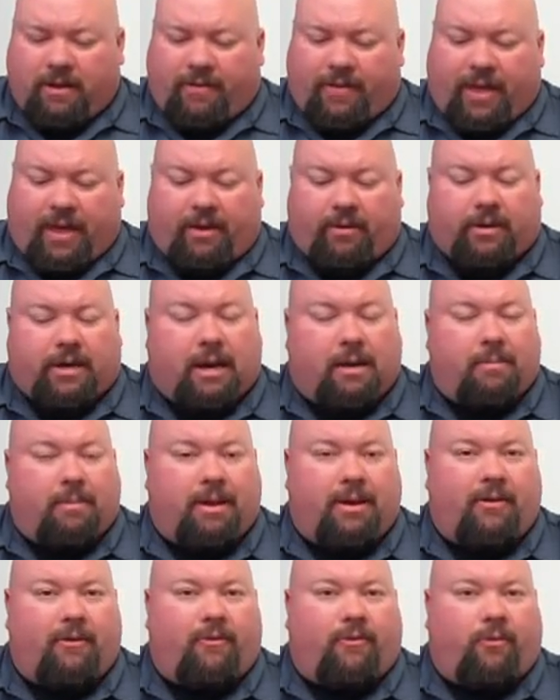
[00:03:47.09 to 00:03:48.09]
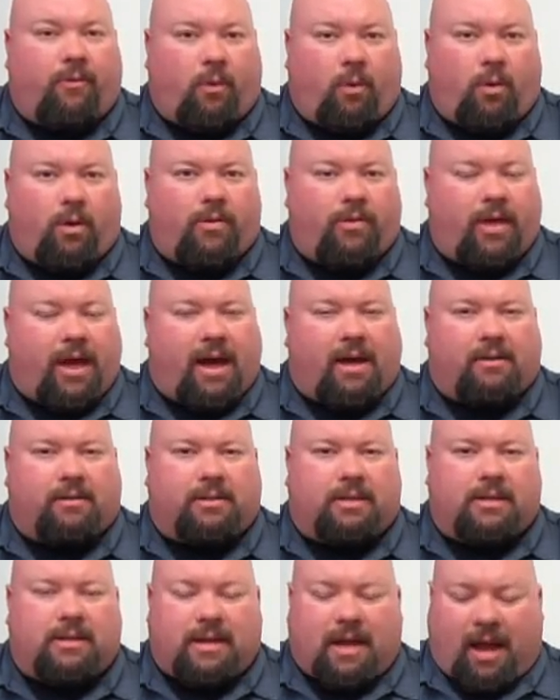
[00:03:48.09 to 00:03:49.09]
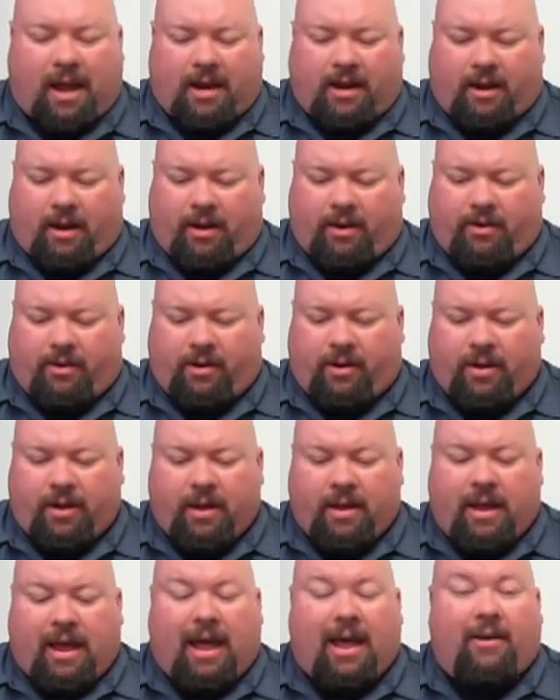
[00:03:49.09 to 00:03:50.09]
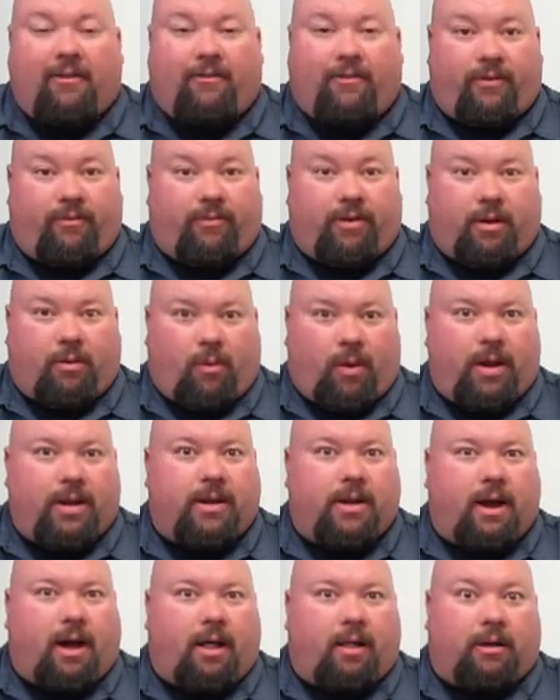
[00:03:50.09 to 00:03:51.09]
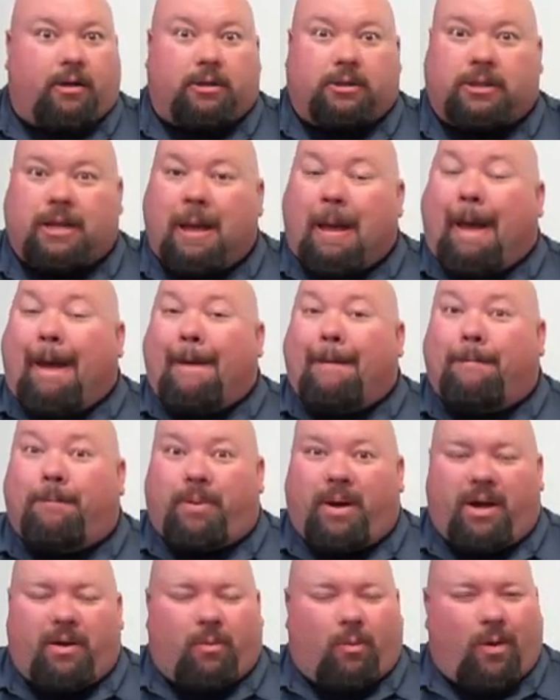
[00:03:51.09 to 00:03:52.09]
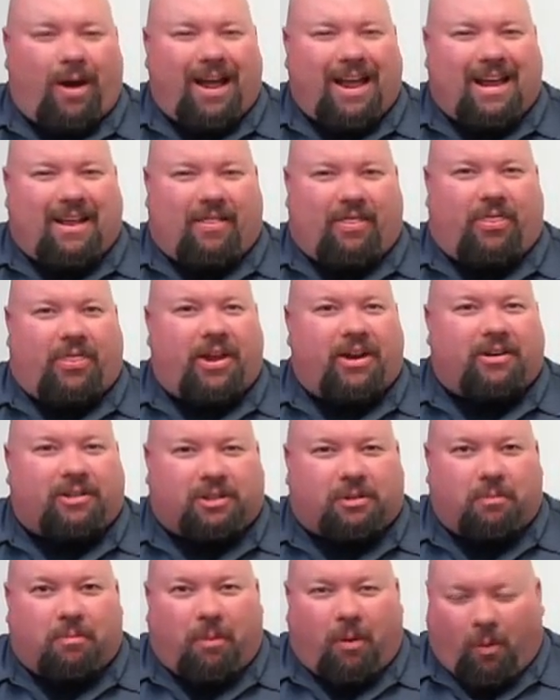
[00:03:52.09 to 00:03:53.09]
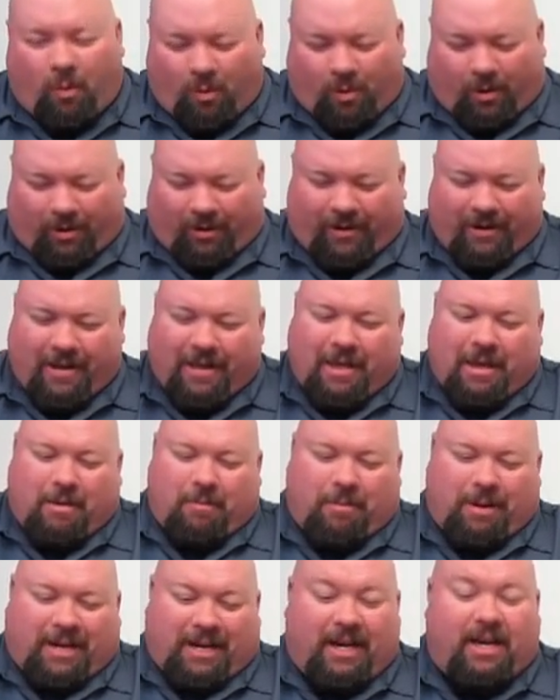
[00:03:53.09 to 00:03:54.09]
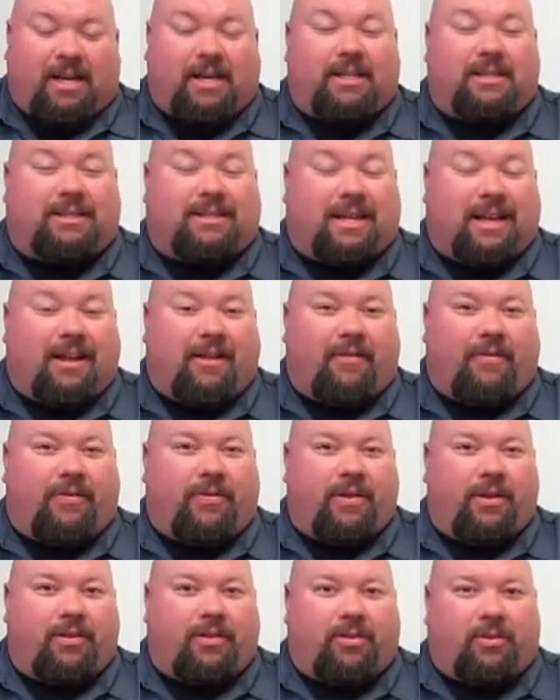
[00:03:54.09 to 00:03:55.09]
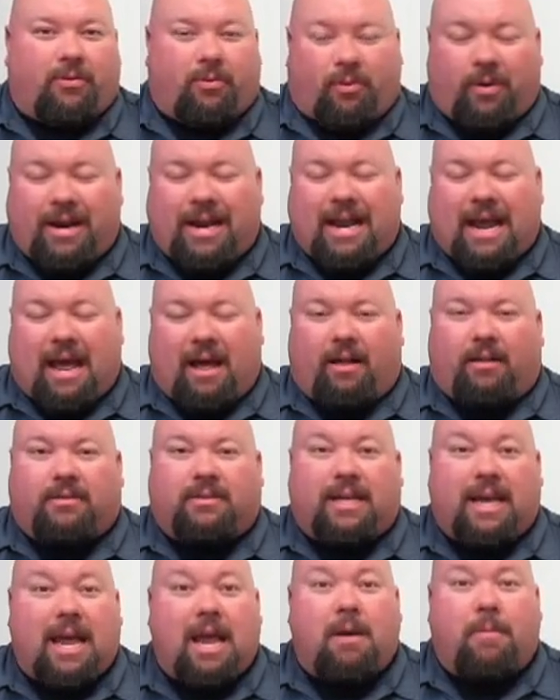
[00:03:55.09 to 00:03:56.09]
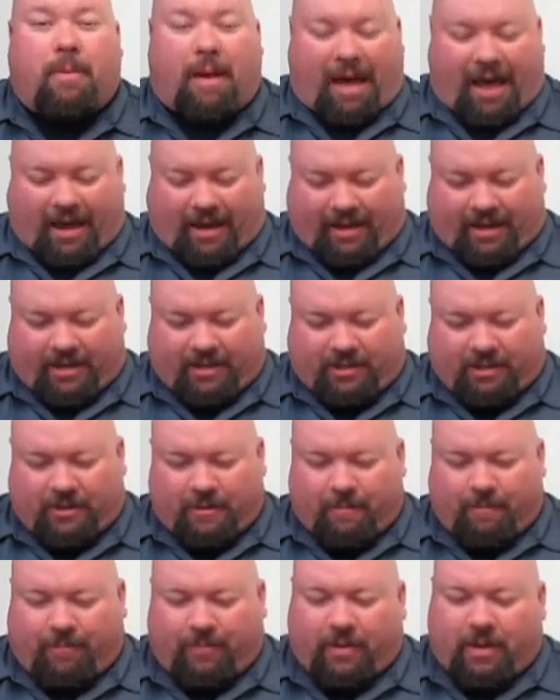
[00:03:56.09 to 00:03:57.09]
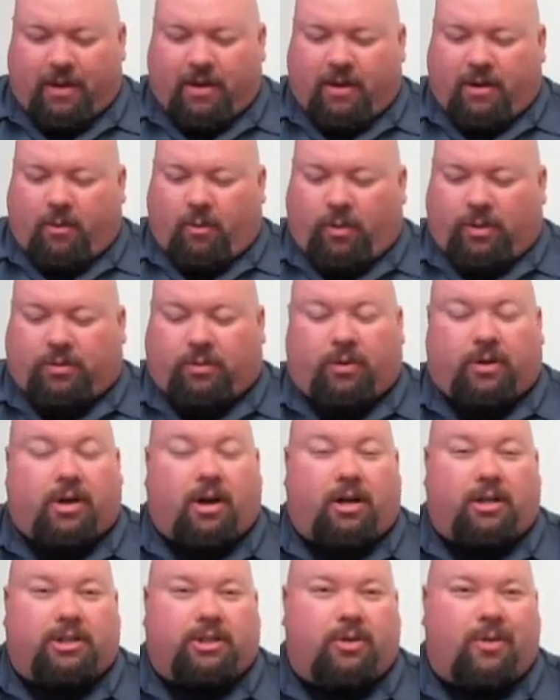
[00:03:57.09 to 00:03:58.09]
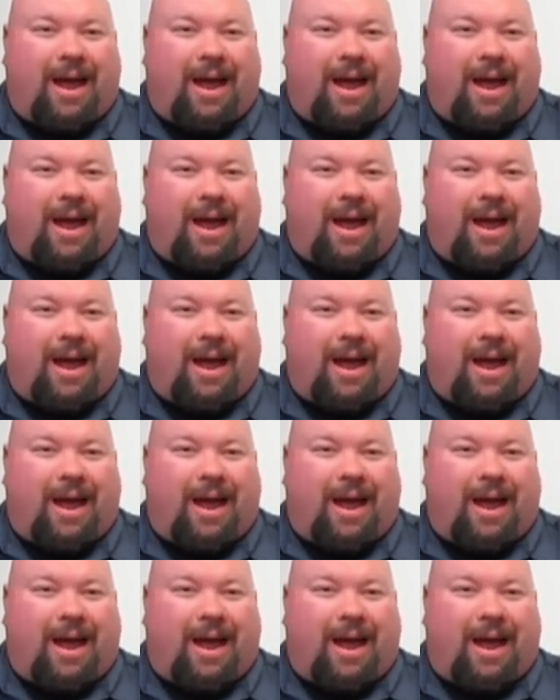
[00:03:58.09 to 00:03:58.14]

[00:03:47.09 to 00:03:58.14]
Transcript: that'll come in at $4,951. But wait, there's more, because the 3LT package, which will cost you